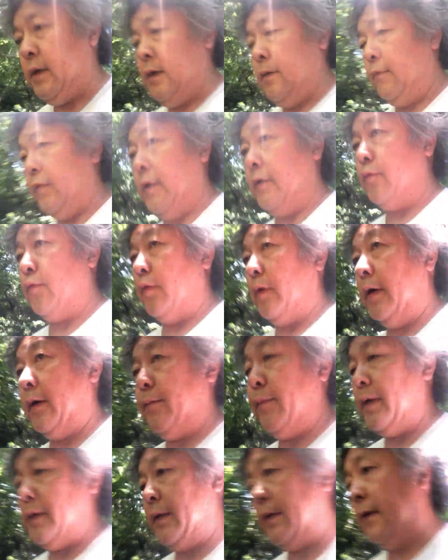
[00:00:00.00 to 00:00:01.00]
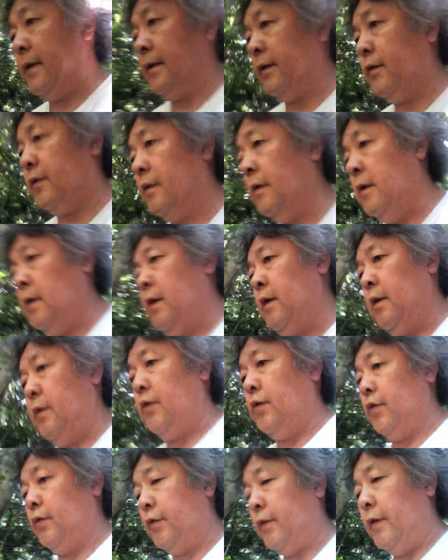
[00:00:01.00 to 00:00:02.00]
place where many
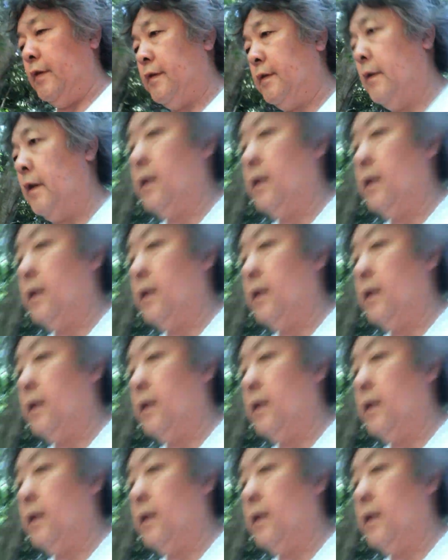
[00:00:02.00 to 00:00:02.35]
Tokyos